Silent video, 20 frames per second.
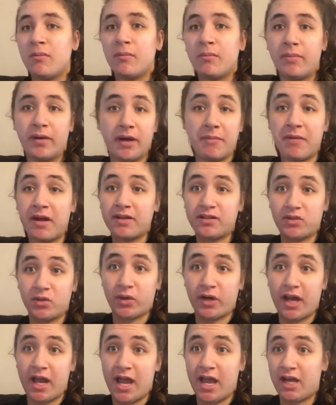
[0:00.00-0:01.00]
But I'm not sore
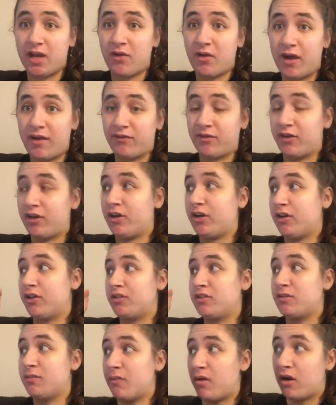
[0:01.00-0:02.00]
yet. I know after
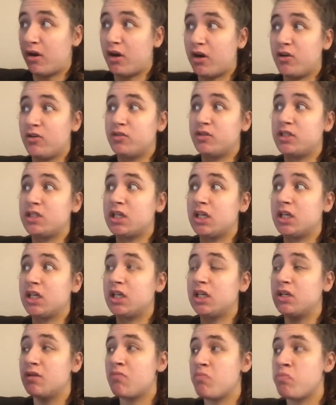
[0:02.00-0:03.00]
tomorrow's
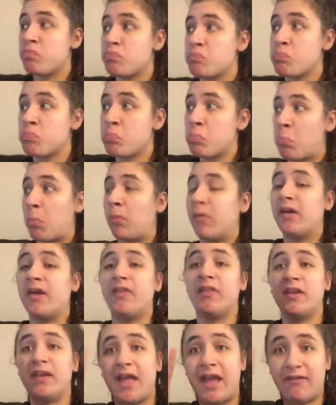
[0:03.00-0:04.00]
and
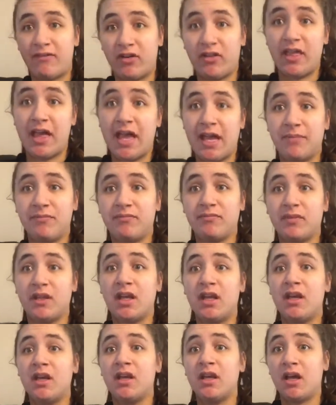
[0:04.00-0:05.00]
the day after that,
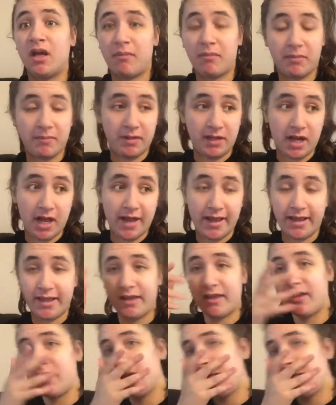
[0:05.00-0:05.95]
I'm gonna be dying.